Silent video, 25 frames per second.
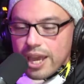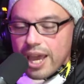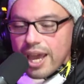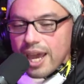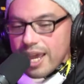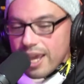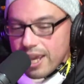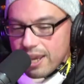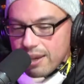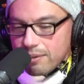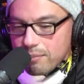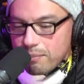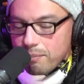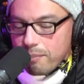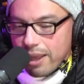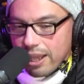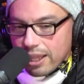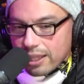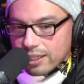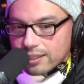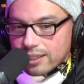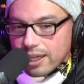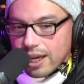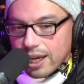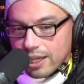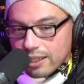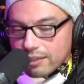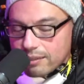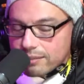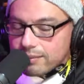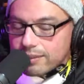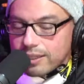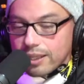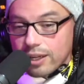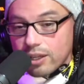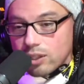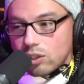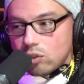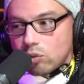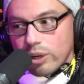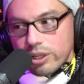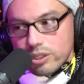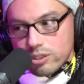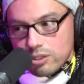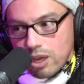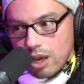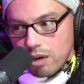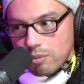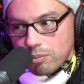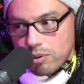Hey, Malachi did a great
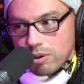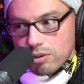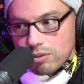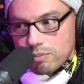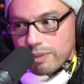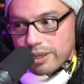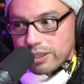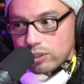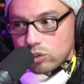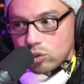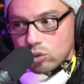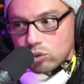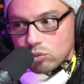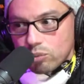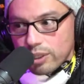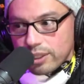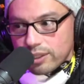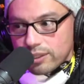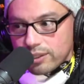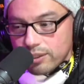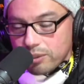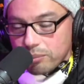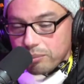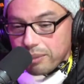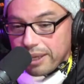job, bro. That's my dude right there, man.